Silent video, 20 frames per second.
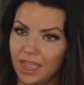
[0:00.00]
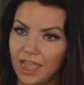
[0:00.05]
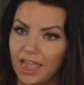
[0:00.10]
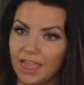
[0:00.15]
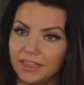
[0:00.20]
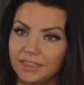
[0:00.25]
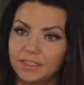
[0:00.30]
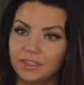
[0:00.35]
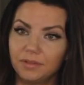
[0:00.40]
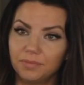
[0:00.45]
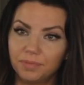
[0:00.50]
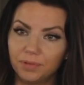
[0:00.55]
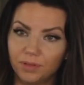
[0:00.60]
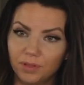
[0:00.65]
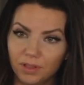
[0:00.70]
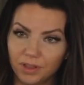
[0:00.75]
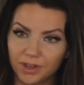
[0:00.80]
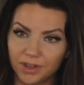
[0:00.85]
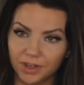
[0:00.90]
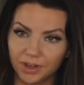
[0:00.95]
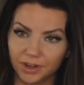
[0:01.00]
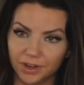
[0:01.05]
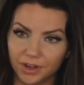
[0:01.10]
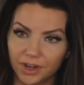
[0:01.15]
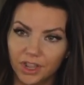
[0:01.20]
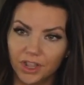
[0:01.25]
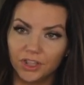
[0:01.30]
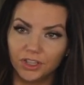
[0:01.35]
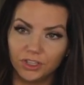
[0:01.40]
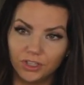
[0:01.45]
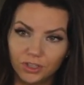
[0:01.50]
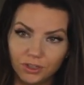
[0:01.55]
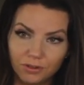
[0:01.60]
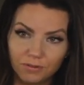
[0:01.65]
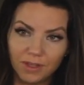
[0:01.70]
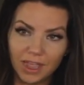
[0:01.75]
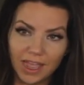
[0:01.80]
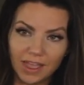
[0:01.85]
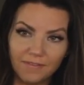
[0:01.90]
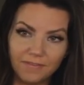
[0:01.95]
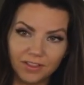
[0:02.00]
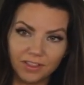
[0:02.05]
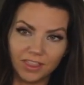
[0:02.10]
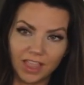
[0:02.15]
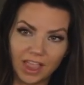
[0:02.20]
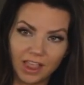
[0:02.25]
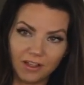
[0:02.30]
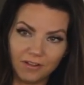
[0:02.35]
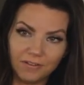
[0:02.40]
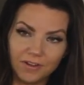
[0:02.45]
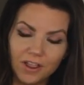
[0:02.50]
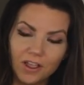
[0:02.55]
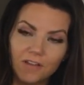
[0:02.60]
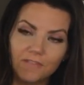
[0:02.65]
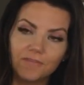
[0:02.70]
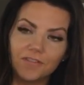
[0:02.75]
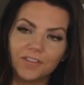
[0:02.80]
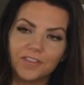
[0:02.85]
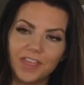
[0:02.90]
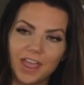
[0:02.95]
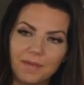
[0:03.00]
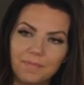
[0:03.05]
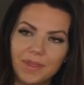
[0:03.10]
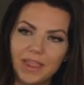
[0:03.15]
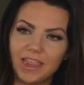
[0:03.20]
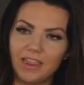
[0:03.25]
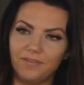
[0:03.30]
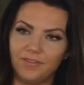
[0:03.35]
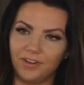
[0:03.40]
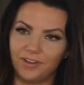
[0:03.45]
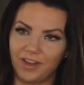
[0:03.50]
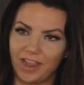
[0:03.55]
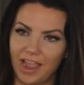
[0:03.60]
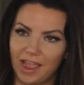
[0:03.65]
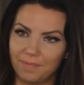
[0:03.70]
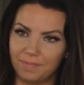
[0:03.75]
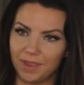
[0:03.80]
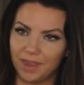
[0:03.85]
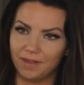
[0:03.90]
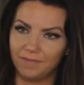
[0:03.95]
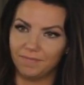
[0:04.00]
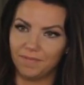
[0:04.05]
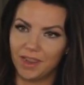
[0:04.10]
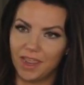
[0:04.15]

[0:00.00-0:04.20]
As an employer, you have allowed for that behavior to happen